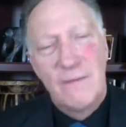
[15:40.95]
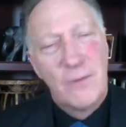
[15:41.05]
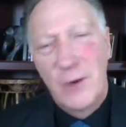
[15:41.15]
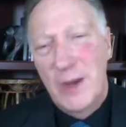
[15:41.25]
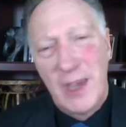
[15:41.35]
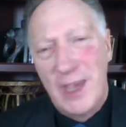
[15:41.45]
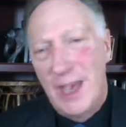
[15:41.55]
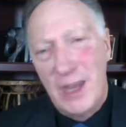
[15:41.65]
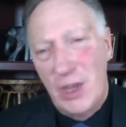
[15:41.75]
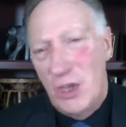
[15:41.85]

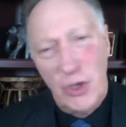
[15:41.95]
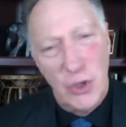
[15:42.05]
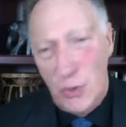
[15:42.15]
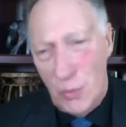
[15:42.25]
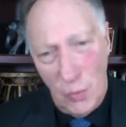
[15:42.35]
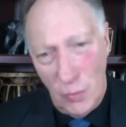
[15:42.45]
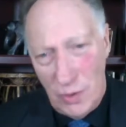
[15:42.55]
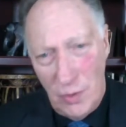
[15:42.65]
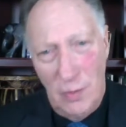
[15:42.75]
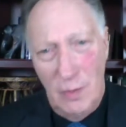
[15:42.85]
forget you,
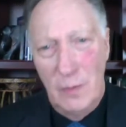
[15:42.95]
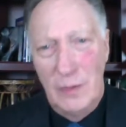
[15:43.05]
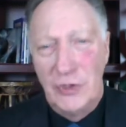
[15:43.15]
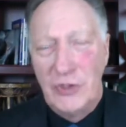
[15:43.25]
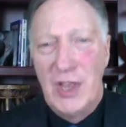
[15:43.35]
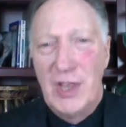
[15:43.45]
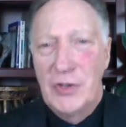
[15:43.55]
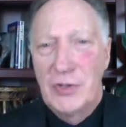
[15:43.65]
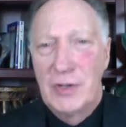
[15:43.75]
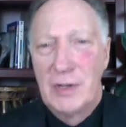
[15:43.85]
the Holy One
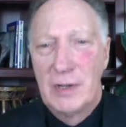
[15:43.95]
says.